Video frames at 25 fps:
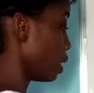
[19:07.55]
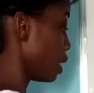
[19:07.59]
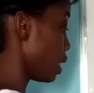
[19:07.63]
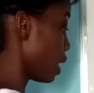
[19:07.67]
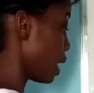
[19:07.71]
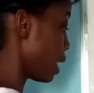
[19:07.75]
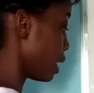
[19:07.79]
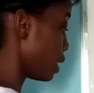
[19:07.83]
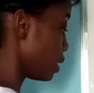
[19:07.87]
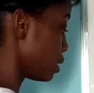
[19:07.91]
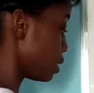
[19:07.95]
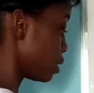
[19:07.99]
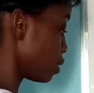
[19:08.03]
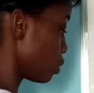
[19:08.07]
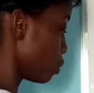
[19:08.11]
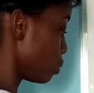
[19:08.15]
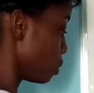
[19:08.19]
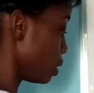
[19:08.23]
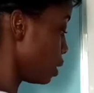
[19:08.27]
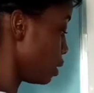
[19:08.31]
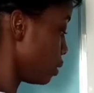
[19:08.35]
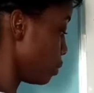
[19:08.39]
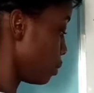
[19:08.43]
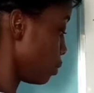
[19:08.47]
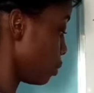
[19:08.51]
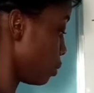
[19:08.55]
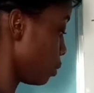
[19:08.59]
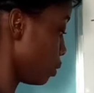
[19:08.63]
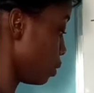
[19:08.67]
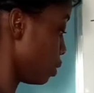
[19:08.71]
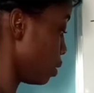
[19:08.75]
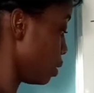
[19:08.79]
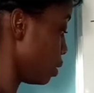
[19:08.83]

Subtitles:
And so we know